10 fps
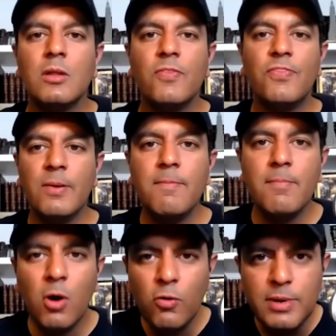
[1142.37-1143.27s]
The
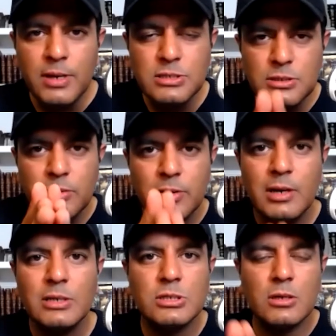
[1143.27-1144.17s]
moment
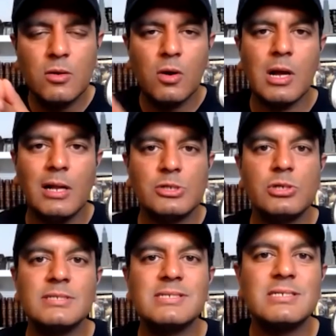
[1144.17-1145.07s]
religion or culture
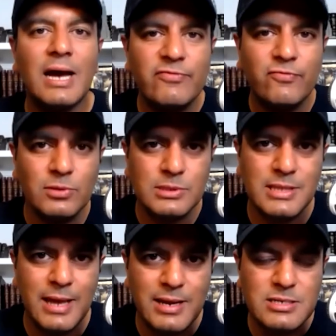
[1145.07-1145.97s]
stifles
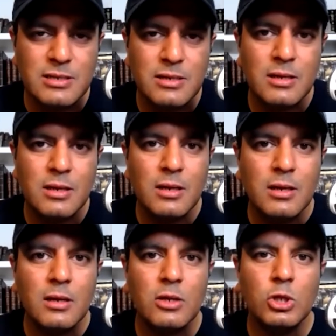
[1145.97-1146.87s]
that,
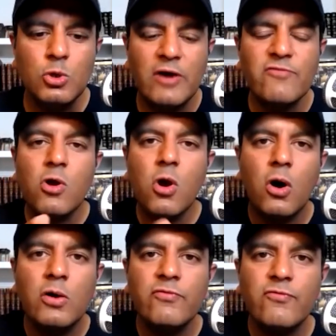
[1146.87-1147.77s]
you have
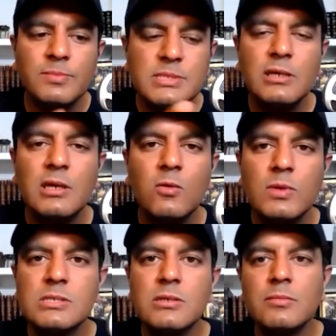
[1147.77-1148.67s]
gone from seeking
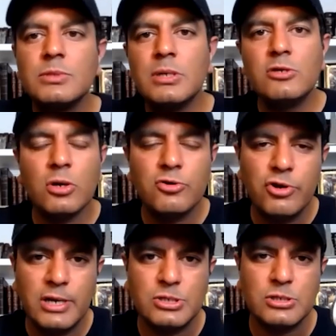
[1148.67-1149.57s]
wisdom to
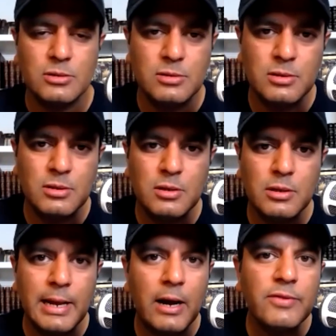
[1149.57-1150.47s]
indoctrination.
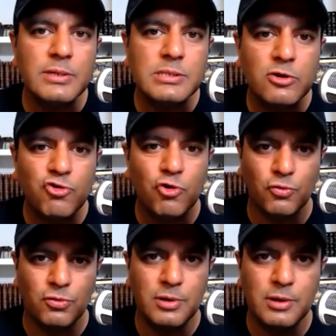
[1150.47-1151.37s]
Now there is
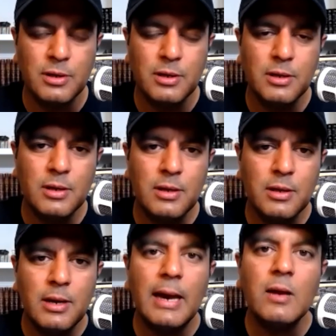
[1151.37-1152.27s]
control.
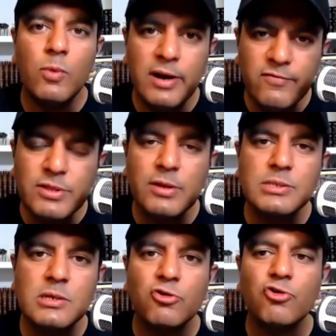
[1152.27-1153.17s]
And wherever there is
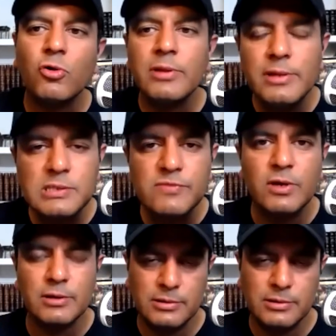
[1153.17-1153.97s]
control, there is fear.